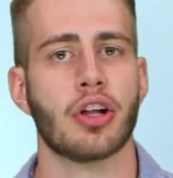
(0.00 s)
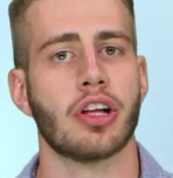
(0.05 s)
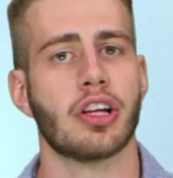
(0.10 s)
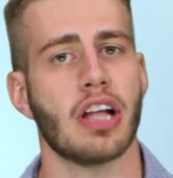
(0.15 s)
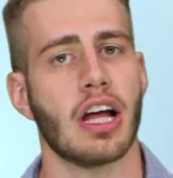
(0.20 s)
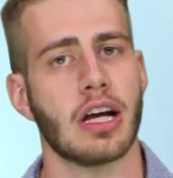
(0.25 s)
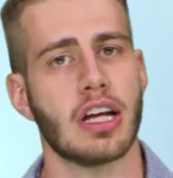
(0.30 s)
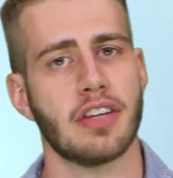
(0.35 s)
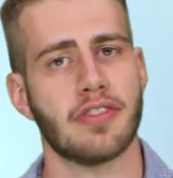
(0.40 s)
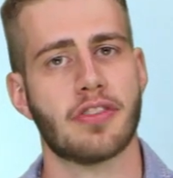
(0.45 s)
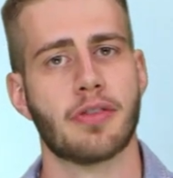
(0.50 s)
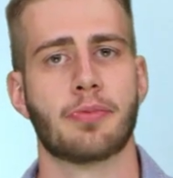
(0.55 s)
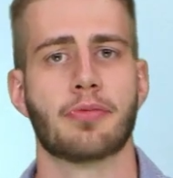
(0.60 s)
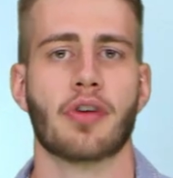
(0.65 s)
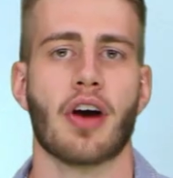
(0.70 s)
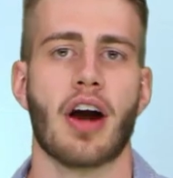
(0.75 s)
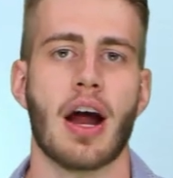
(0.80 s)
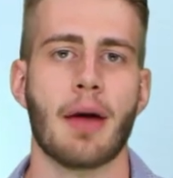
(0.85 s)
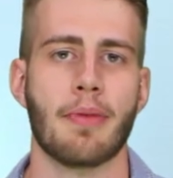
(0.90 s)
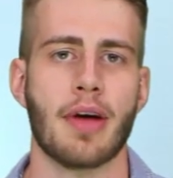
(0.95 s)
click like and
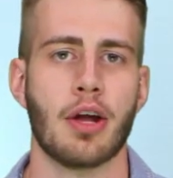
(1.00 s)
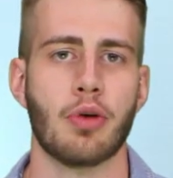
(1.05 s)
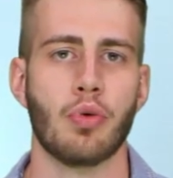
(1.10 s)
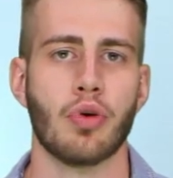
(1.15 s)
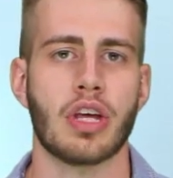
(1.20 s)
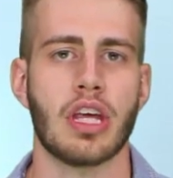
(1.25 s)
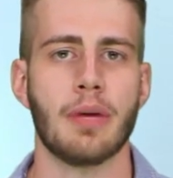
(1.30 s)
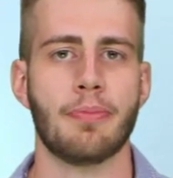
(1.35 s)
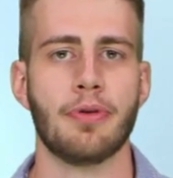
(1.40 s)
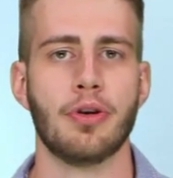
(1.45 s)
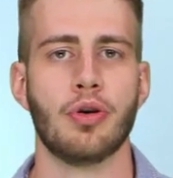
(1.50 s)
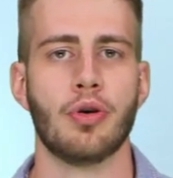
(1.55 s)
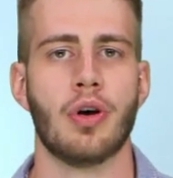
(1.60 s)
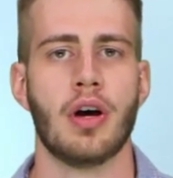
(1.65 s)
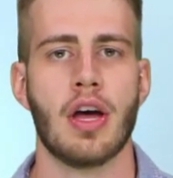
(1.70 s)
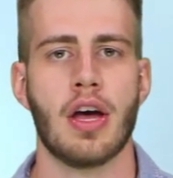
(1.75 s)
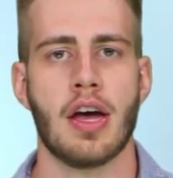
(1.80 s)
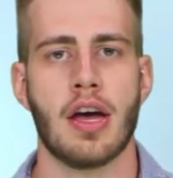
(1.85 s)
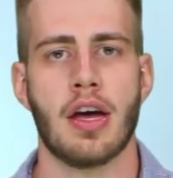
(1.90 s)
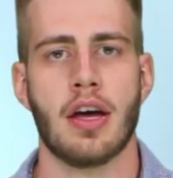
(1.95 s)
subscribe, and we'll keep
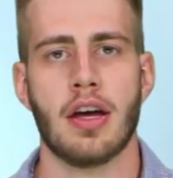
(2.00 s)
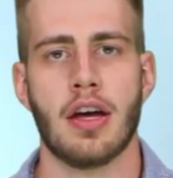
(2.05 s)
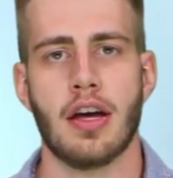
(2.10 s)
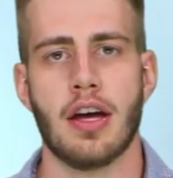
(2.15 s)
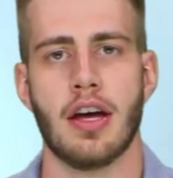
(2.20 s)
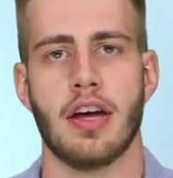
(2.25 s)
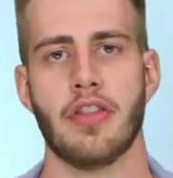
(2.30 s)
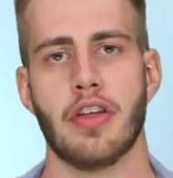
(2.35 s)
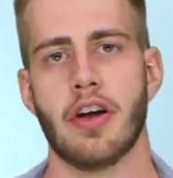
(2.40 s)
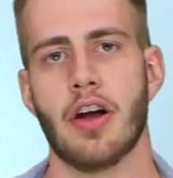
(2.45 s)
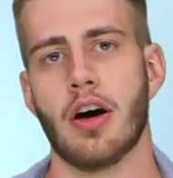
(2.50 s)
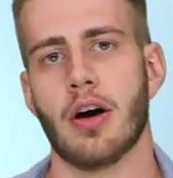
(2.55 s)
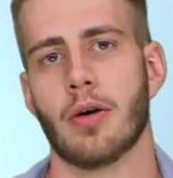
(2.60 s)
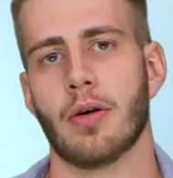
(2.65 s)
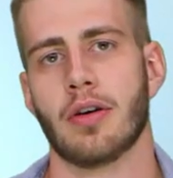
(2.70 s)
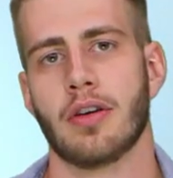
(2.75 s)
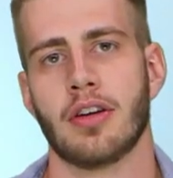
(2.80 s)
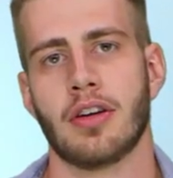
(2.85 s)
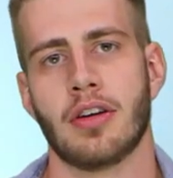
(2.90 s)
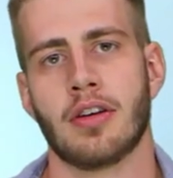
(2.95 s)
you in the
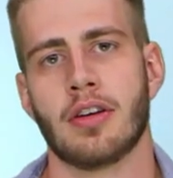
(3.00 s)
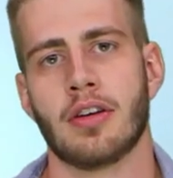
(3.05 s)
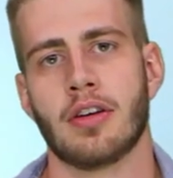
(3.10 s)
know.